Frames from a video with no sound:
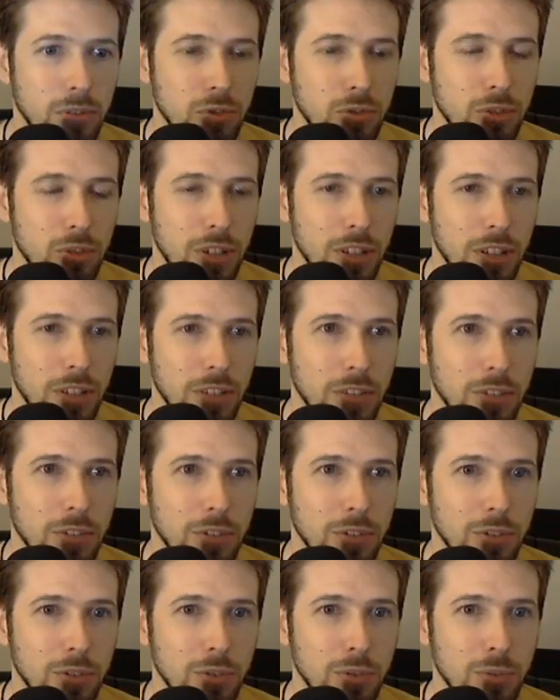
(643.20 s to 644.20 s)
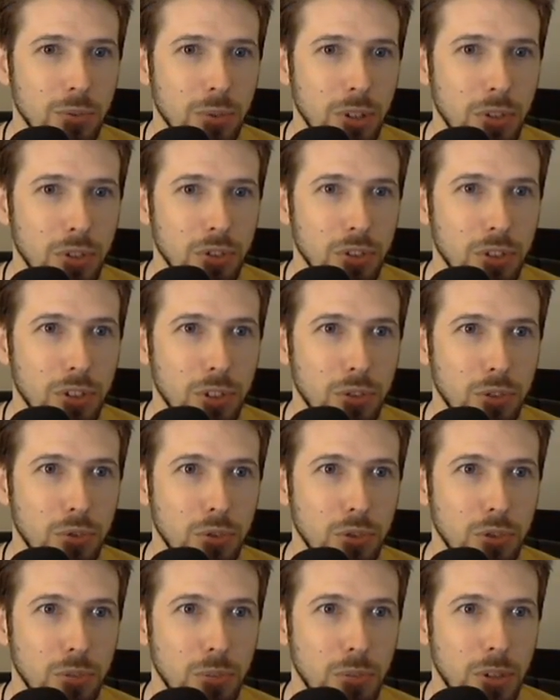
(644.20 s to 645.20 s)
trying to get this new legendary
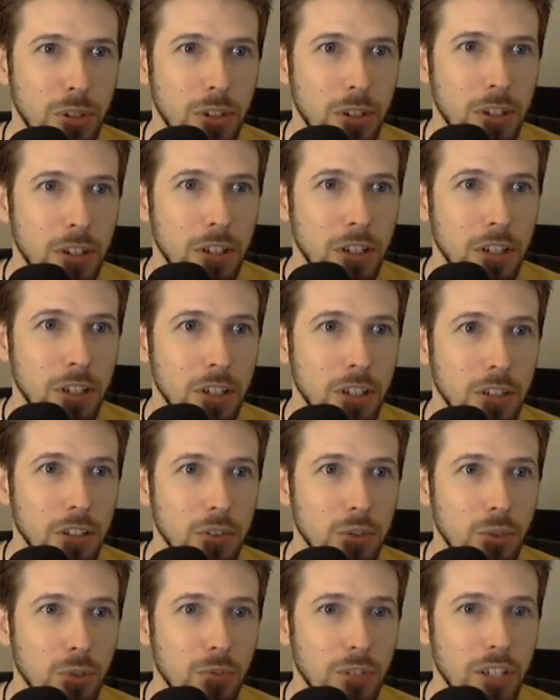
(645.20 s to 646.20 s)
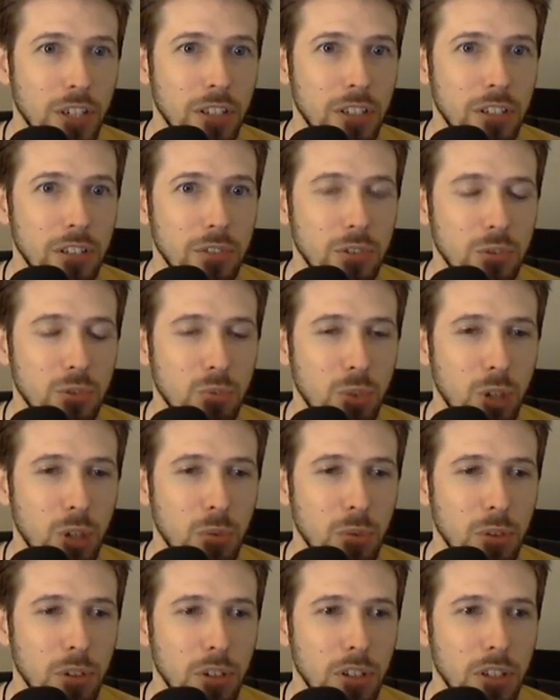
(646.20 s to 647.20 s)
troop. So event keys is where
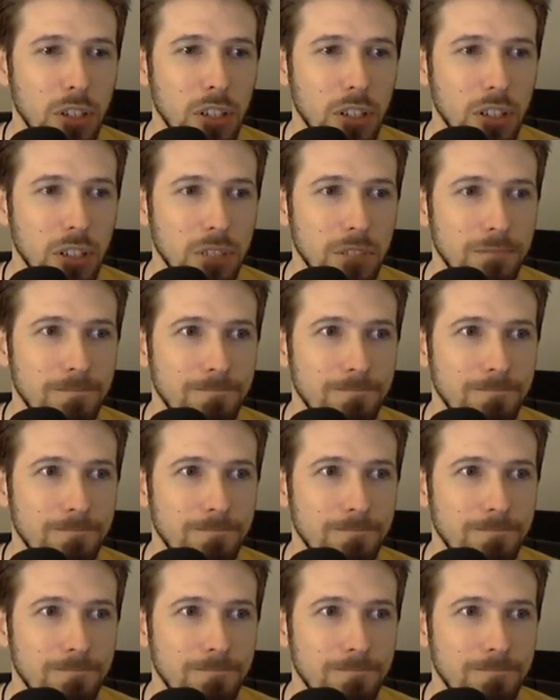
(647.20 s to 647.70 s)
we're going to get it.